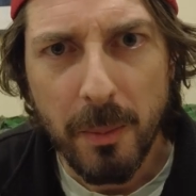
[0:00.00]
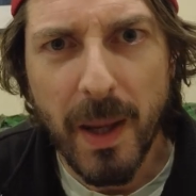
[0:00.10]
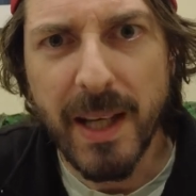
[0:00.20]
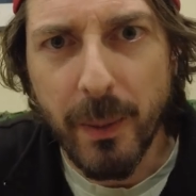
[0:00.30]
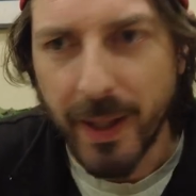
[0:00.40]

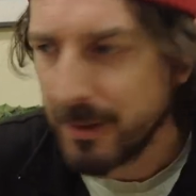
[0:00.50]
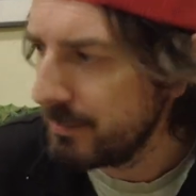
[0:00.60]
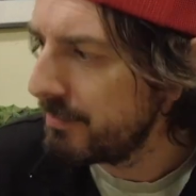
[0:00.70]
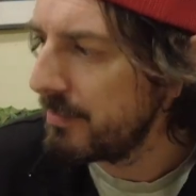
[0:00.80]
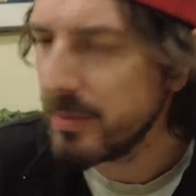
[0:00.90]
But anyway,
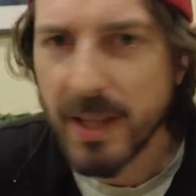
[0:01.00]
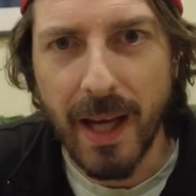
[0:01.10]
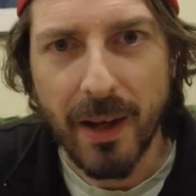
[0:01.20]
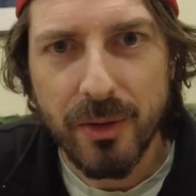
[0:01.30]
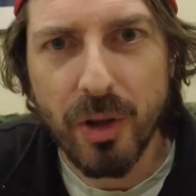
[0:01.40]

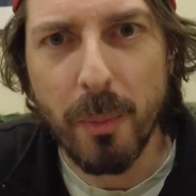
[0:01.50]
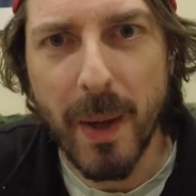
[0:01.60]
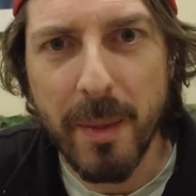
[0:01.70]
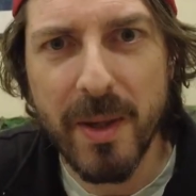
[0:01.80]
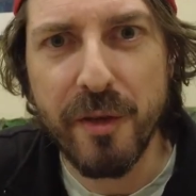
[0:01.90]
yeah, not
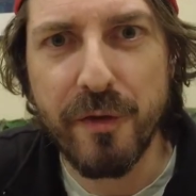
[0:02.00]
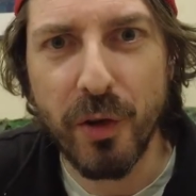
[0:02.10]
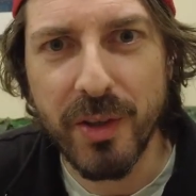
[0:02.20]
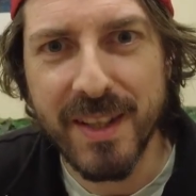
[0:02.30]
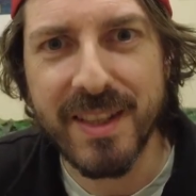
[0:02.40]
bad, a bit of
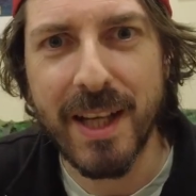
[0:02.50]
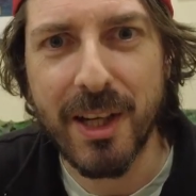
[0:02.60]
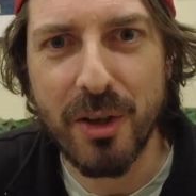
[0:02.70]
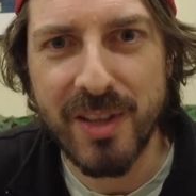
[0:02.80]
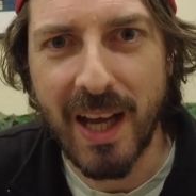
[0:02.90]
fun. It's getting
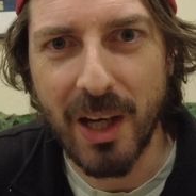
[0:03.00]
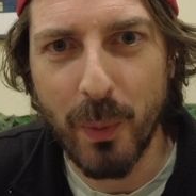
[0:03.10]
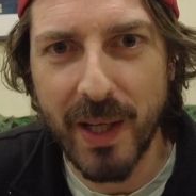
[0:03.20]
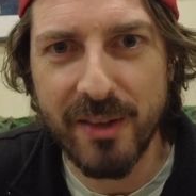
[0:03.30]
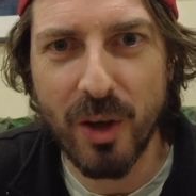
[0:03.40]
close to
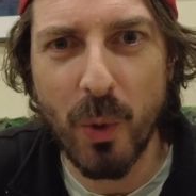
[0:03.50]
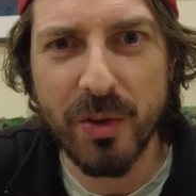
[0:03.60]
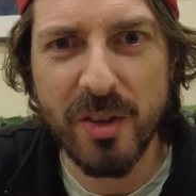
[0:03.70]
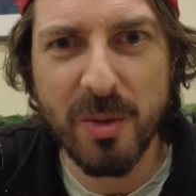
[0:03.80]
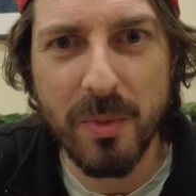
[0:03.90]
Halloween, so I
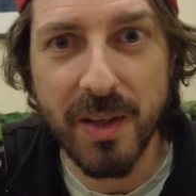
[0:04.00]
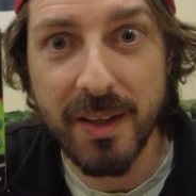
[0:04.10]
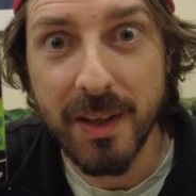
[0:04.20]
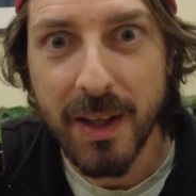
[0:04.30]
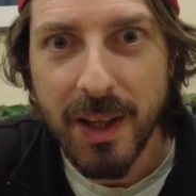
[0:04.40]
wanted
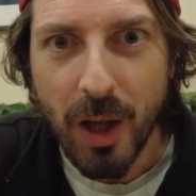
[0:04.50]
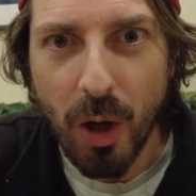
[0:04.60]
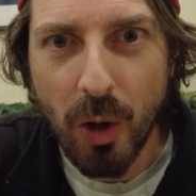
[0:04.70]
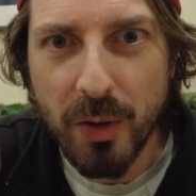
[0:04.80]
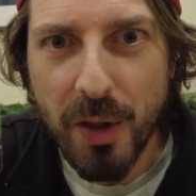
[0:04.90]
something
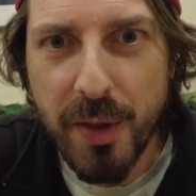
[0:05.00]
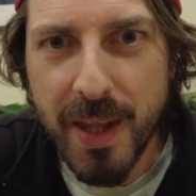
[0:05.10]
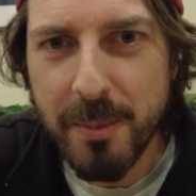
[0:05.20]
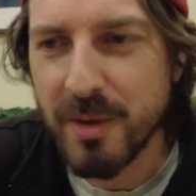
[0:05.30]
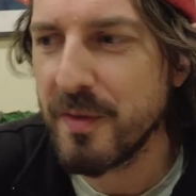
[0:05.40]
along the
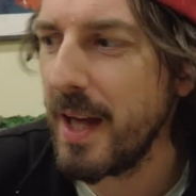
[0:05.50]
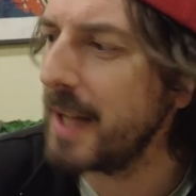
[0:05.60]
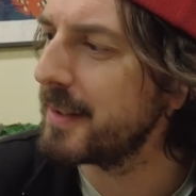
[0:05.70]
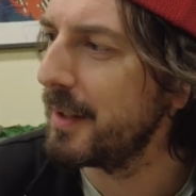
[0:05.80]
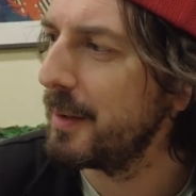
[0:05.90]
themes of
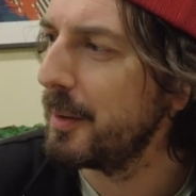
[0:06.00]
that.